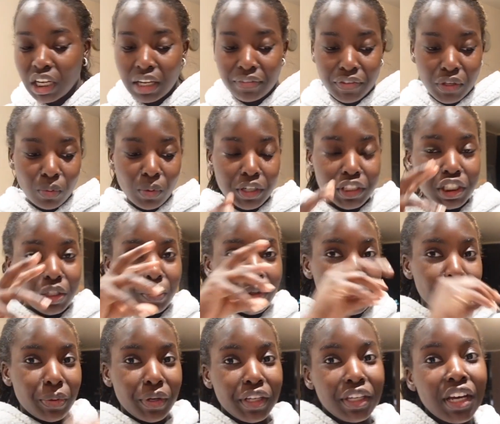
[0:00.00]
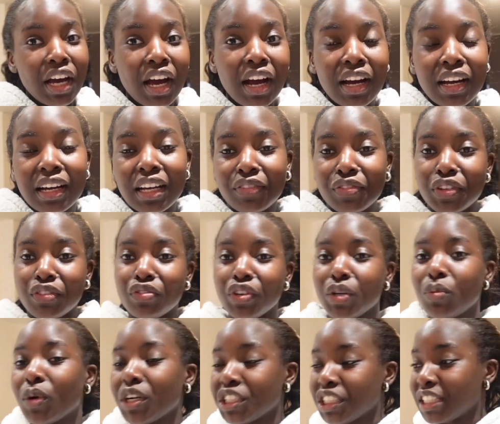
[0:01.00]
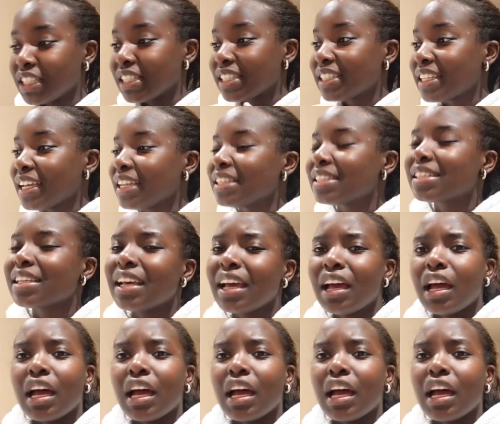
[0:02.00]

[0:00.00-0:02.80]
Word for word: if you watched it when you were young, if you rewatched it since.